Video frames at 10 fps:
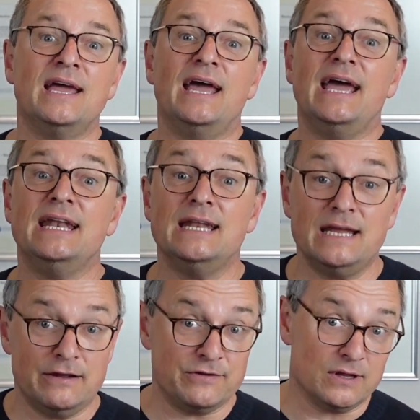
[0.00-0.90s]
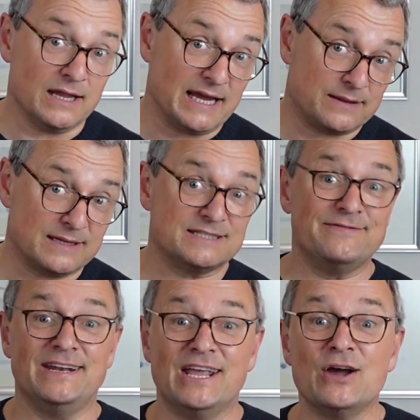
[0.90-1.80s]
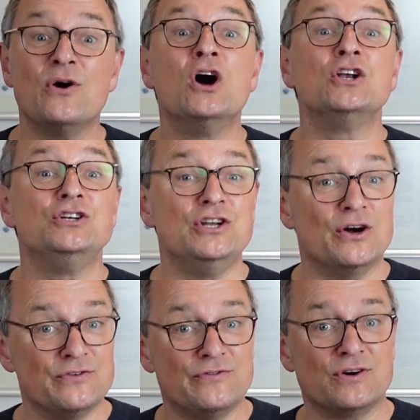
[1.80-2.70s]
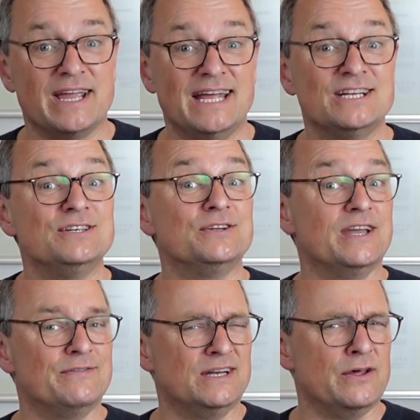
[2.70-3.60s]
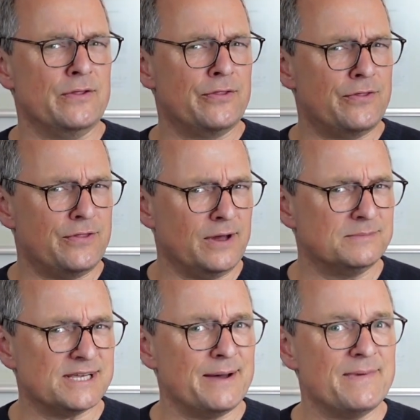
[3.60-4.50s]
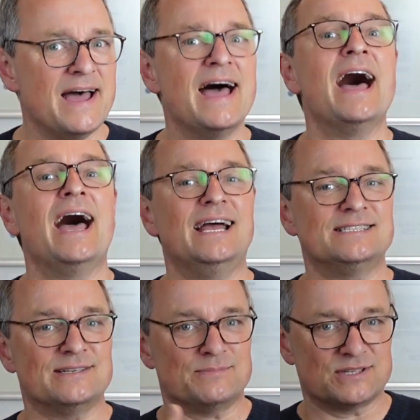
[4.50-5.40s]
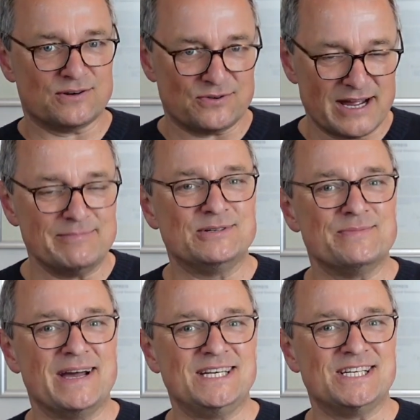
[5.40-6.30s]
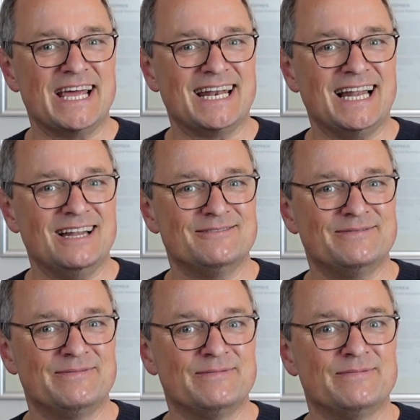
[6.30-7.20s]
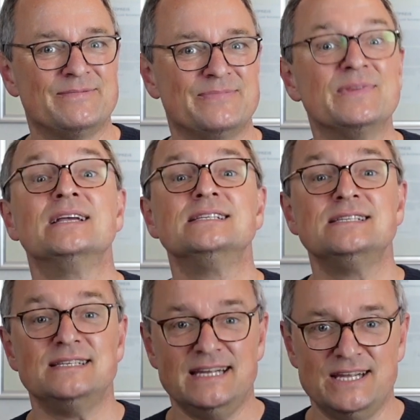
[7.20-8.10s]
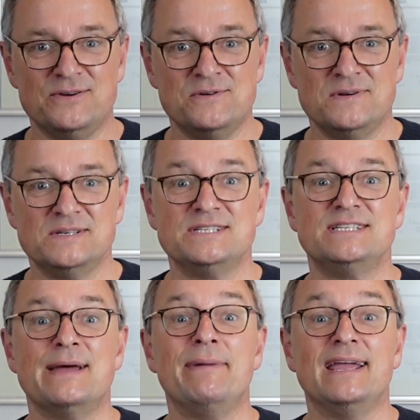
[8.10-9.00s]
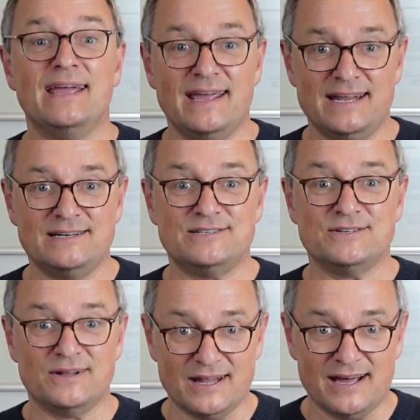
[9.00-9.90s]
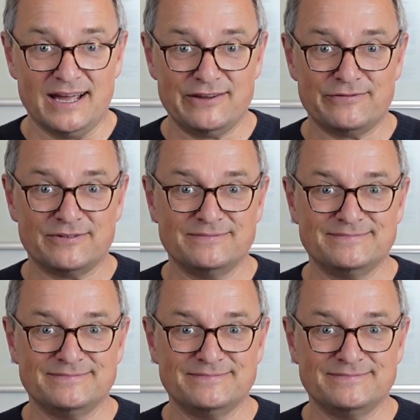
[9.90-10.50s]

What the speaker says: And if you liked this video, don't forget to give it a thumbs up and subscribe to my channel. See you stepping into life.